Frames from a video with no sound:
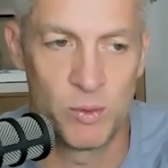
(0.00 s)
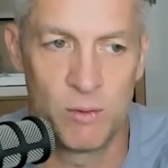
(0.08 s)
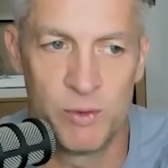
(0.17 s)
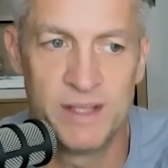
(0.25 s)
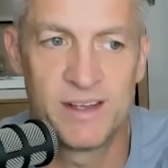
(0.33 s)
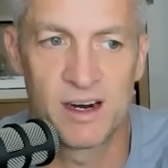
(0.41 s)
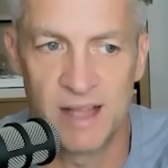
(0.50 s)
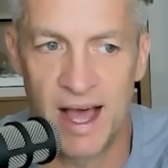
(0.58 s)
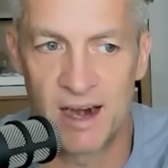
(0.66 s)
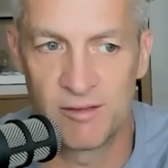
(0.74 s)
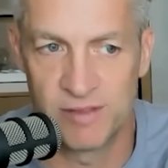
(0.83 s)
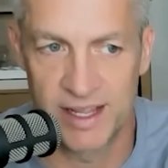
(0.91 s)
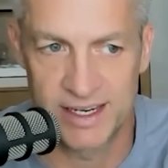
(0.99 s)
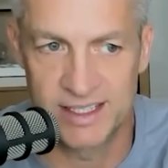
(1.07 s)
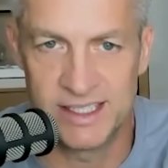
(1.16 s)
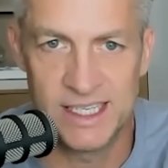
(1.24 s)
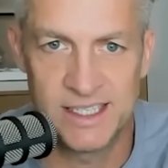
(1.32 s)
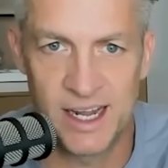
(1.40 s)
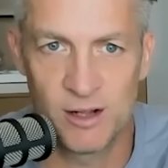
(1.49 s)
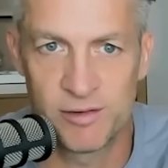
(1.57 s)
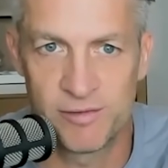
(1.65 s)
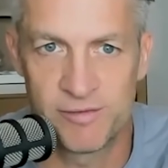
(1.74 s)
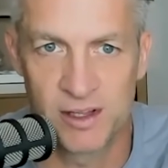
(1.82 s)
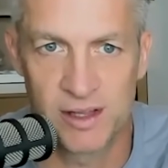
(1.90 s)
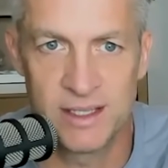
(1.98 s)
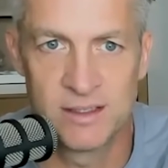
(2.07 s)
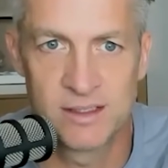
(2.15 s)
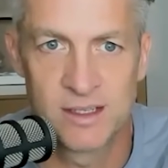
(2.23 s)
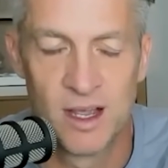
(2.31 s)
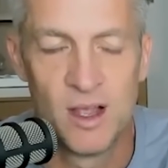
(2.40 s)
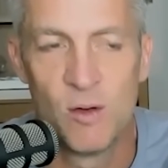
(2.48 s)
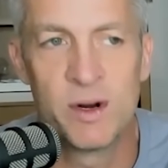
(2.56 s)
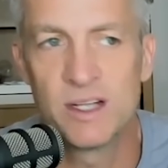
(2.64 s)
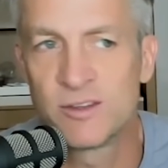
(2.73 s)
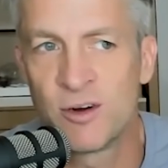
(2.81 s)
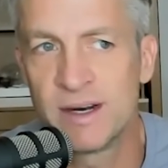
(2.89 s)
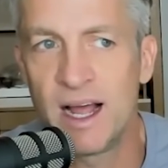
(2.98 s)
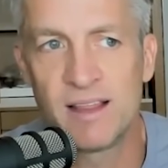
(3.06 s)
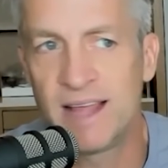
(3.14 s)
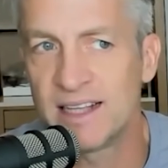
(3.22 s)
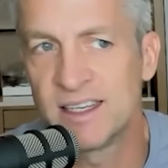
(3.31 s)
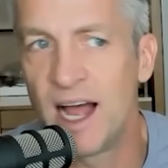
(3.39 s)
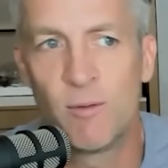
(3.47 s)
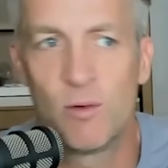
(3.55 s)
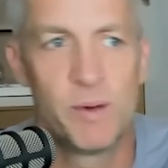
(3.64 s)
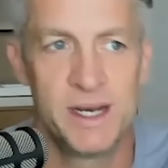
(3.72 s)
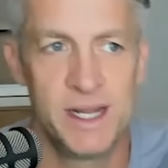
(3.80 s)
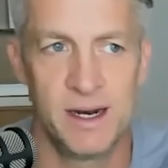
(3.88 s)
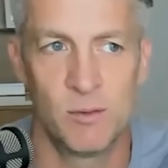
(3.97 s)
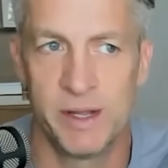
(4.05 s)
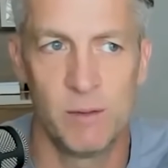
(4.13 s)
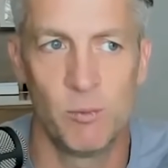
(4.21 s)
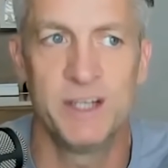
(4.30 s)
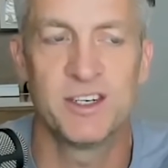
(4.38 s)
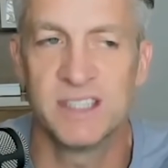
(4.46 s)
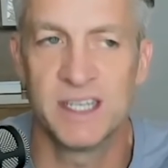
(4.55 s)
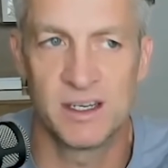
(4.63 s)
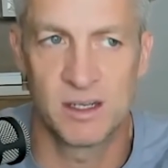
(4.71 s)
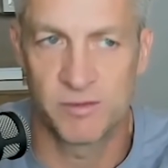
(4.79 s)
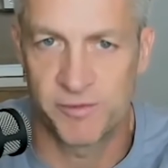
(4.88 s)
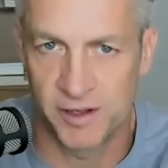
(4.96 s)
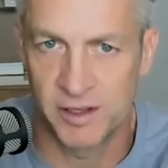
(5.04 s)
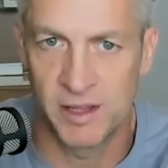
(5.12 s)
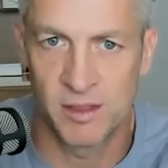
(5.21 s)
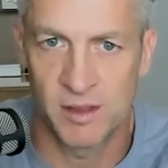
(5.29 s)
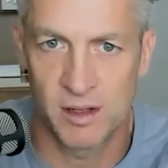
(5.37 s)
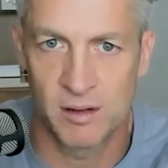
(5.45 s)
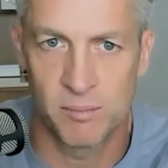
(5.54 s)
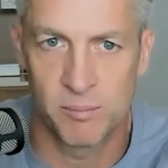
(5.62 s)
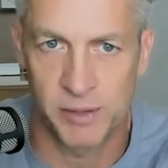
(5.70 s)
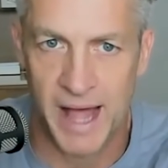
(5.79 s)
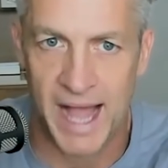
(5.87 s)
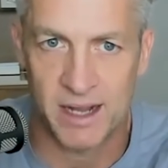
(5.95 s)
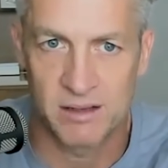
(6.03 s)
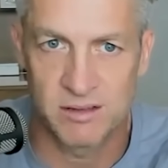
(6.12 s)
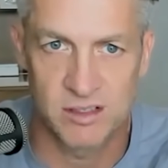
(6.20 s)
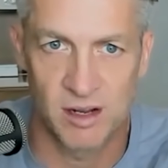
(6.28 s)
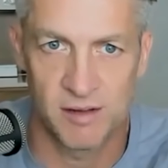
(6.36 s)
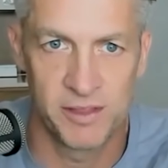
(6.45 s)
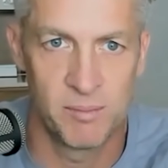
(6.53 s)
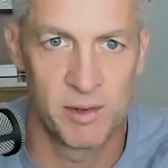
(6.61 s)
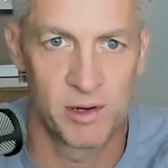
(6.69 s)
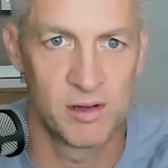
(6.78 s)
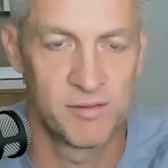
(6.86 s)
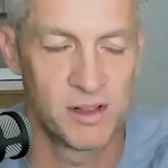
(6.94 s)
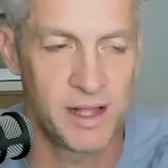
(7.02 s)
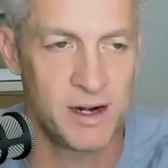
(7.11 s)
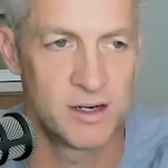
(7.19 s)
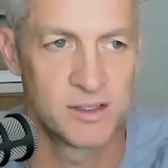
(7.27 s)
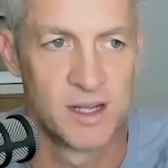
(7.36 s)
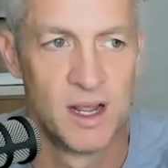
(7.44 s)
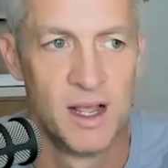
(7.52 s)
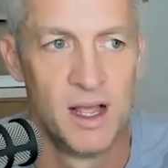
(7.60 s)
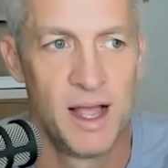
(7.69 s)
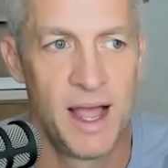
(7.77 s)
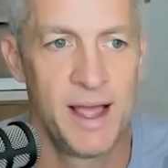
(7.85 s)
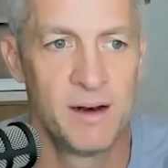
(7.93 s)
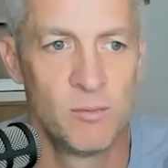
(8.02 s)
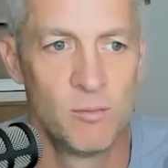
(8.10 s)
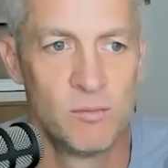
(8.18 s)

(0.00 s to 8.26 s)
we, we did a lot of like detail fill-ins when it turned out that's not what we needed we, yeah. we just needed to fill in the black stuff in the middle of the letters um, And I,